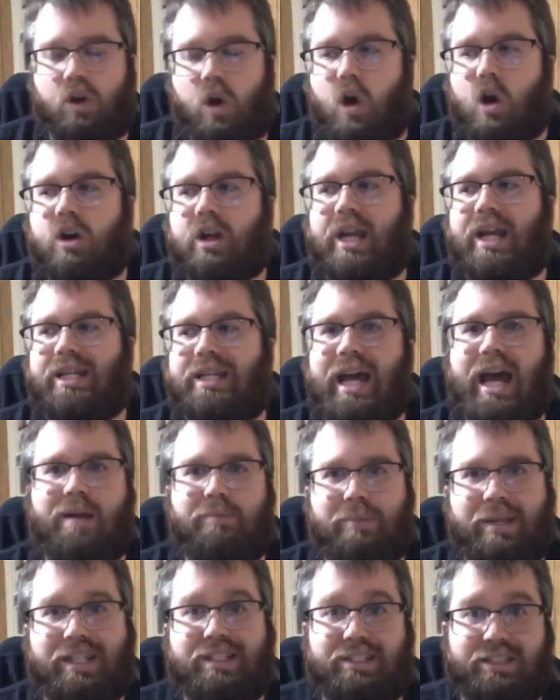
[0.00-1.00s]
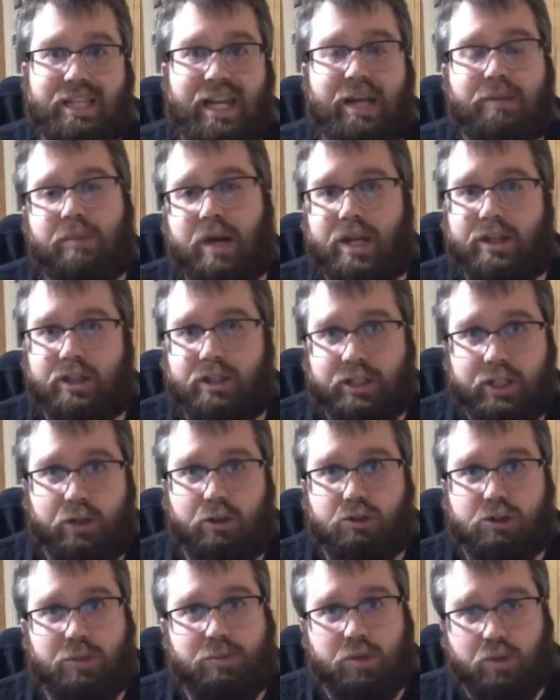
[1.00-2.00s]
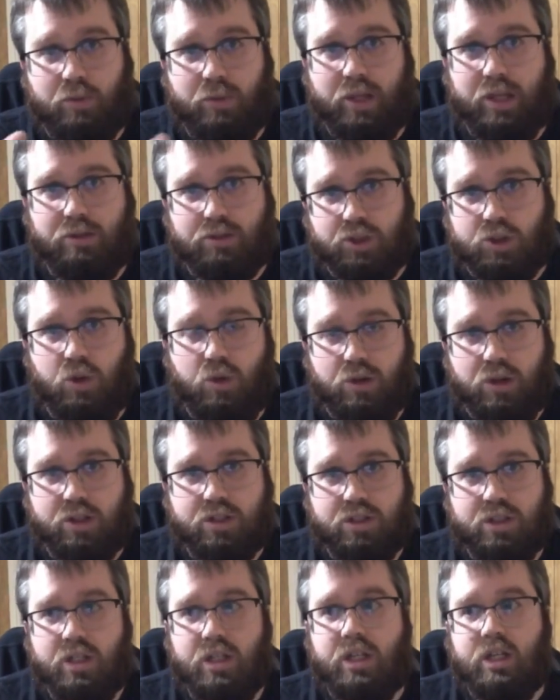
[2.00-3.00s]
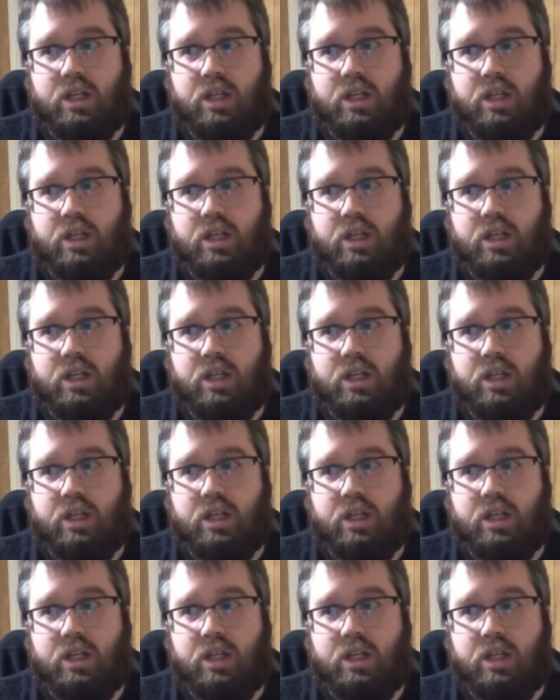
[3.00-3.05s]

car cannot be seen by the dealership that, that sold us